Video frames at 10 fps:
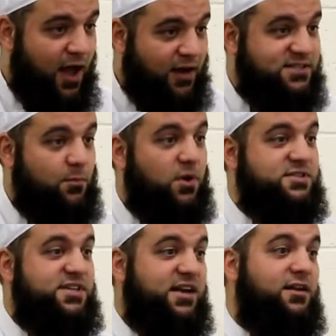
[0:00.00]
And
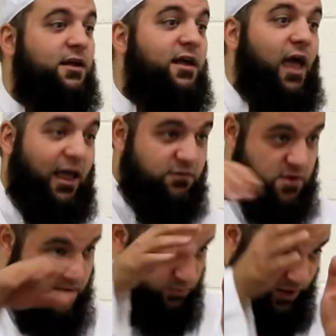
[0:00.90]
someone said, even
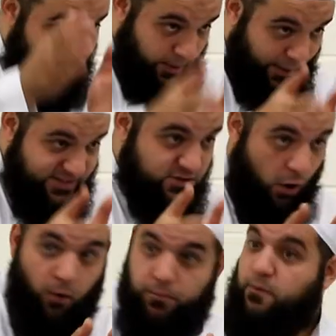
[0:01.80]
though he was waiting at the bus
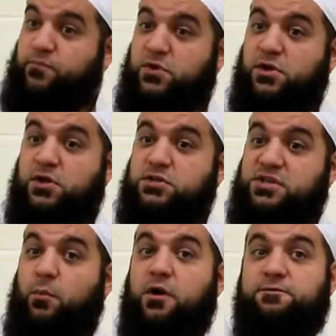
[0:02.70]
stop,
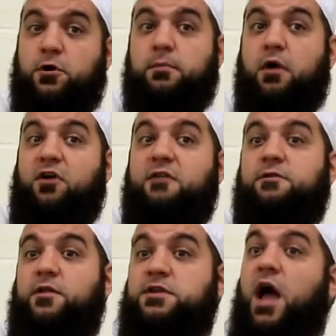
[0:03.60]
someone phoned my
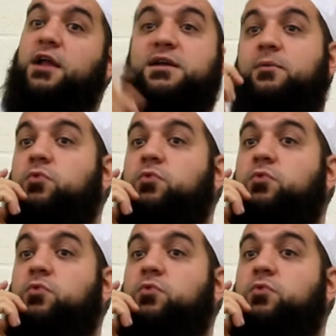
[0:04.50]
grandfather, yeah, he